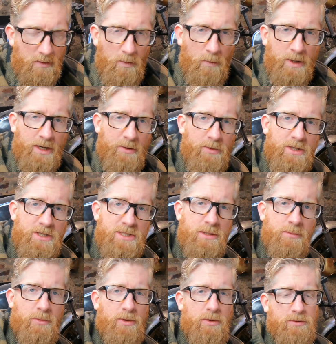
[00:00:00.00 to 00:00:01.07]
when I released
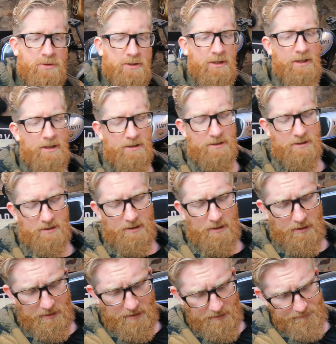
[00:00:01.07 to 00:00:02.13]
the mould, it
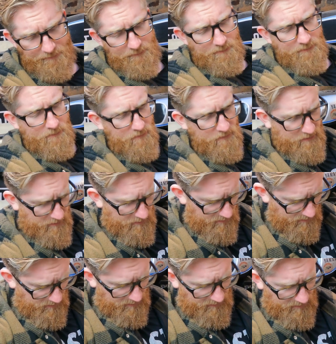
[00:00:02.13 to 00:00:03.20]

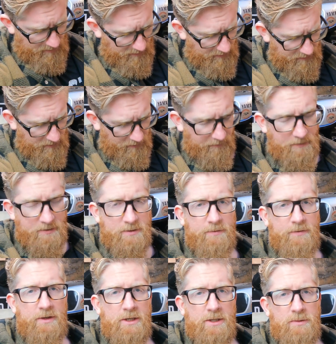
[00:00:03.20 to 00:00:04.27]
yeah, the surface
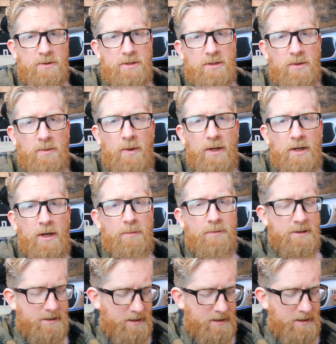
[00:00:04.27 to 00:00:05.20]
finish wasn't quite up to